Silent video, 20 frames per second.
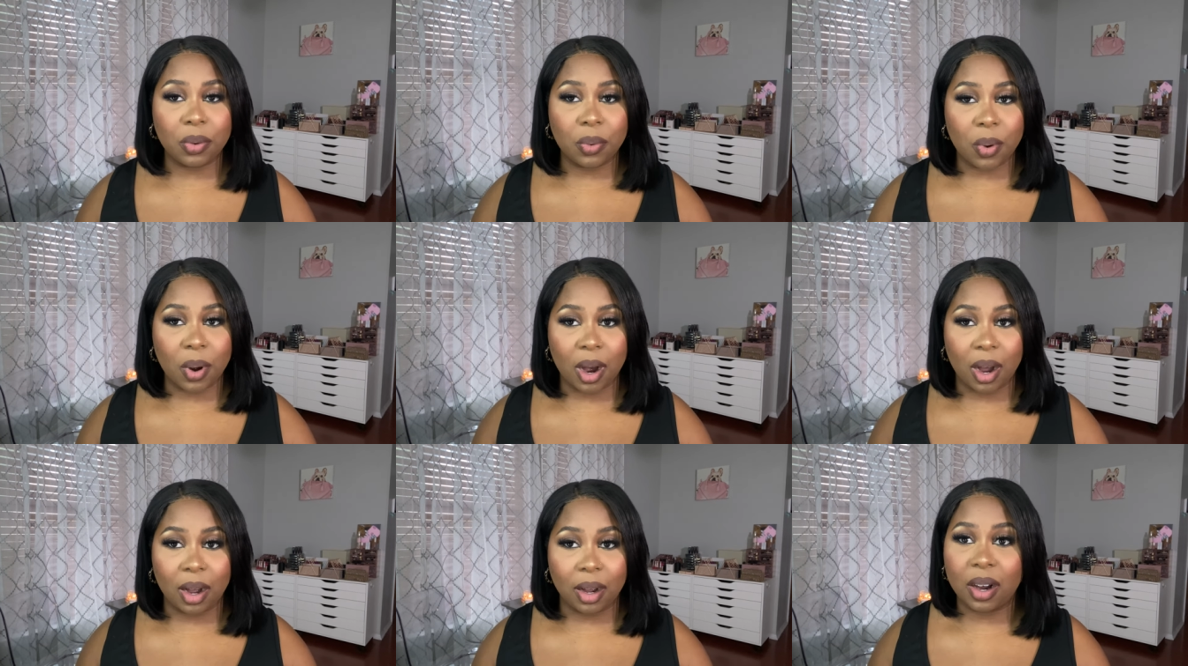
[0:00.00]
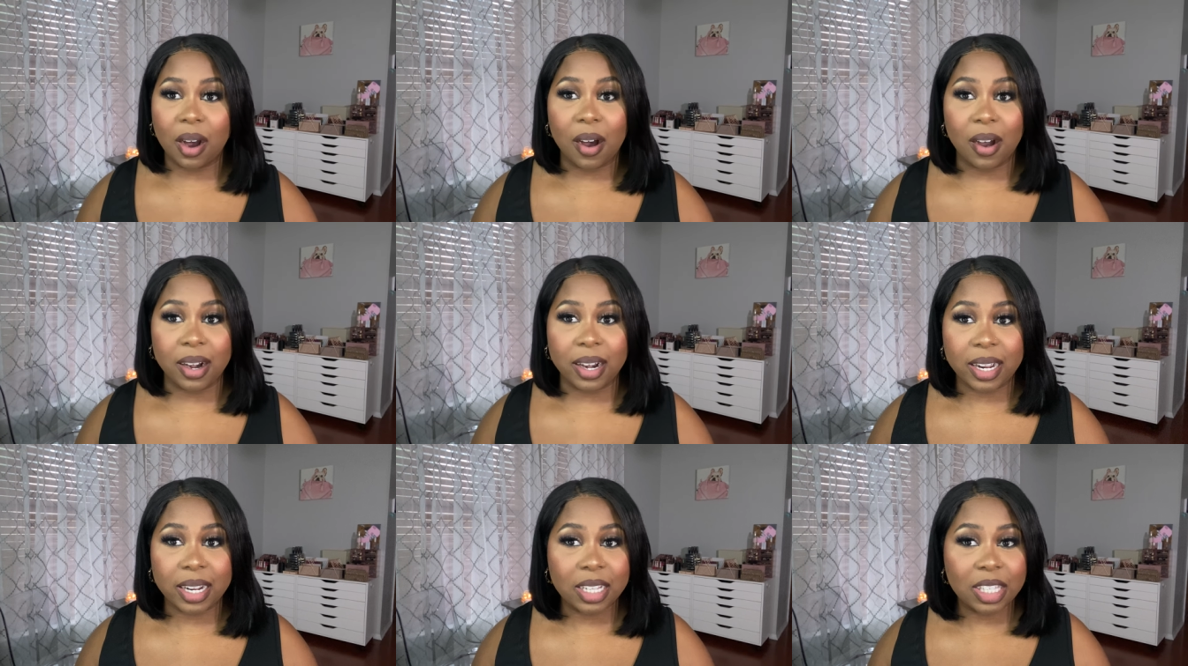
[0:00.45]
Luong
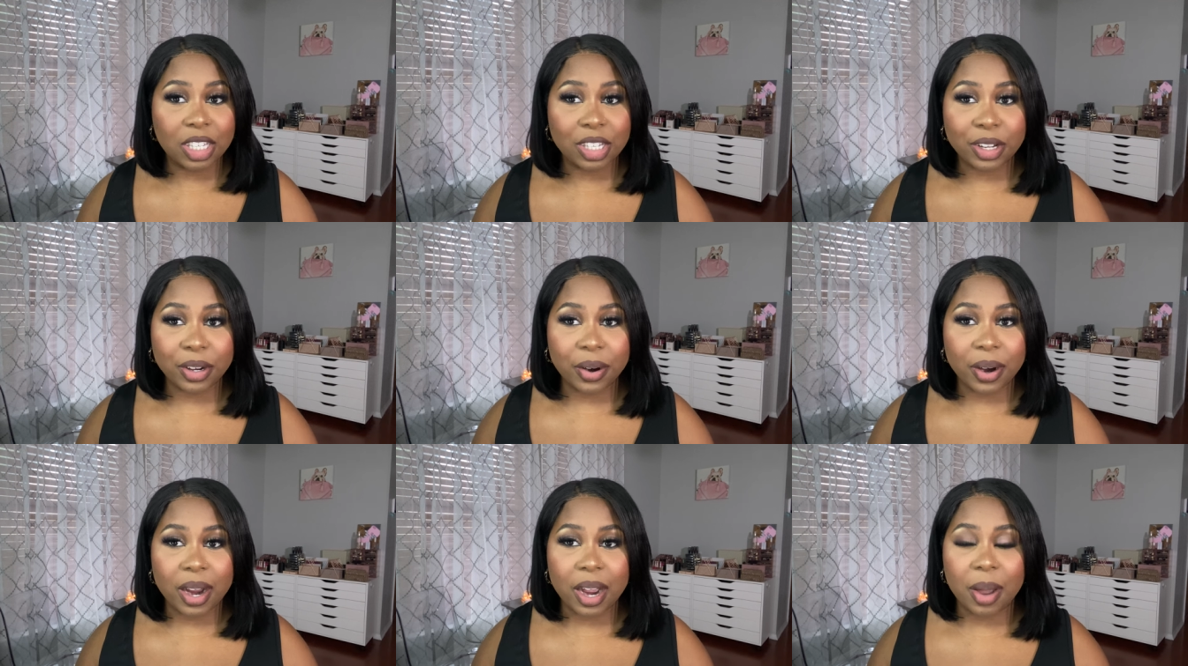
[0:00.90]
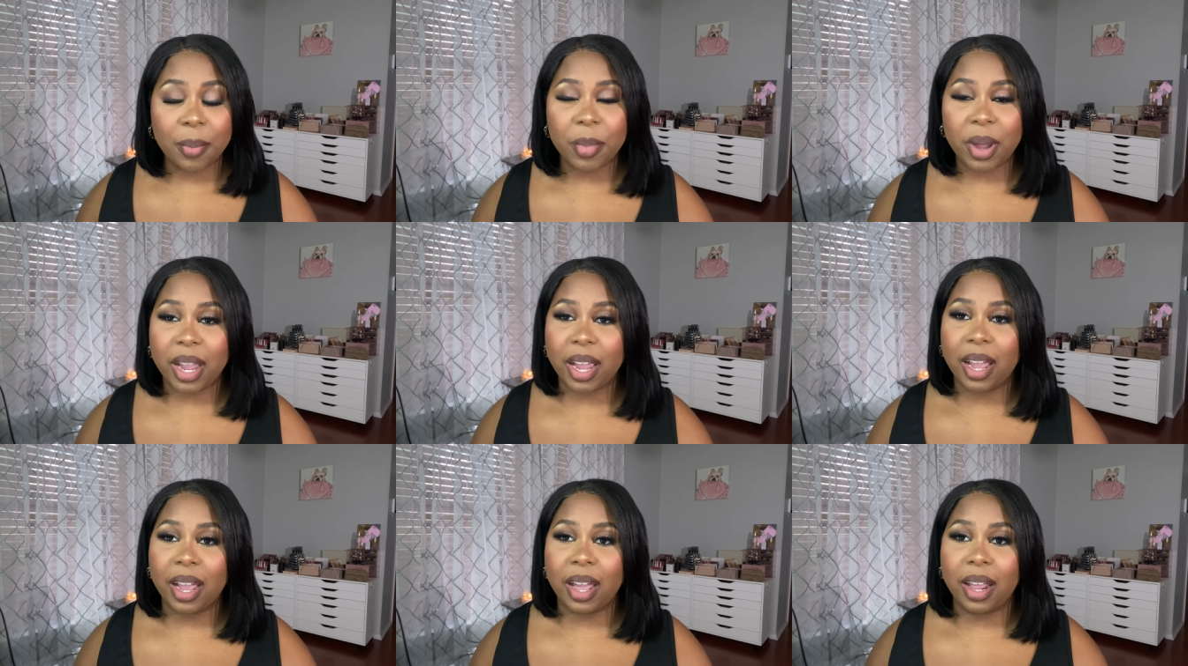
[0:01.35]
on Instagram
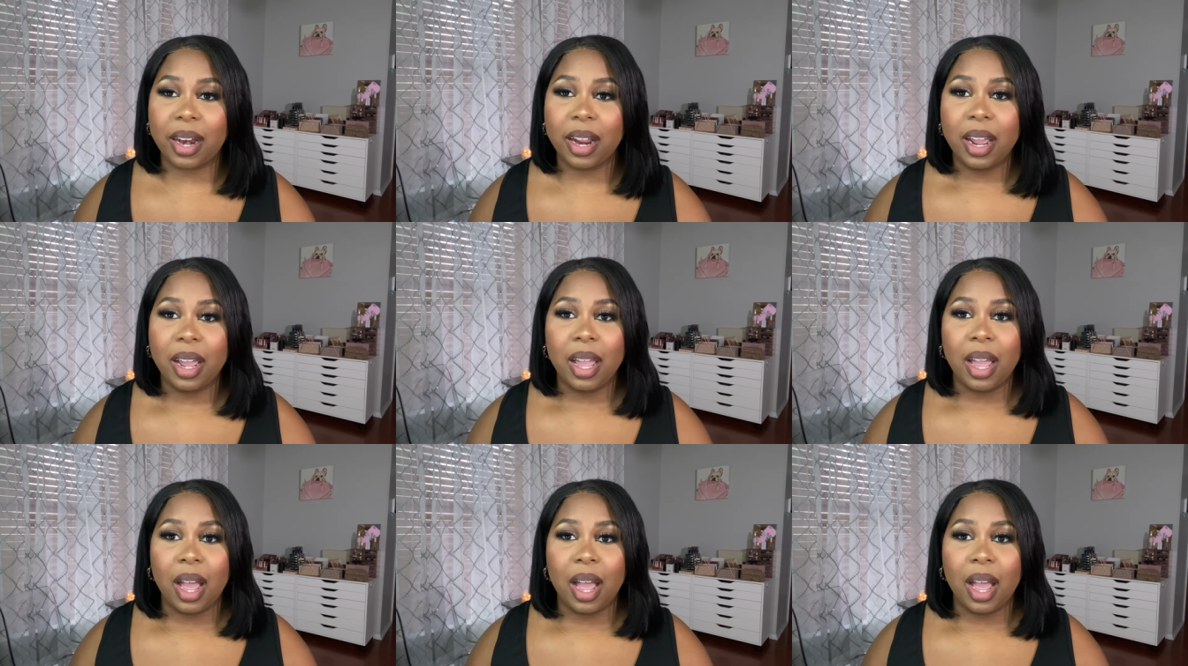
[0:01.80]
and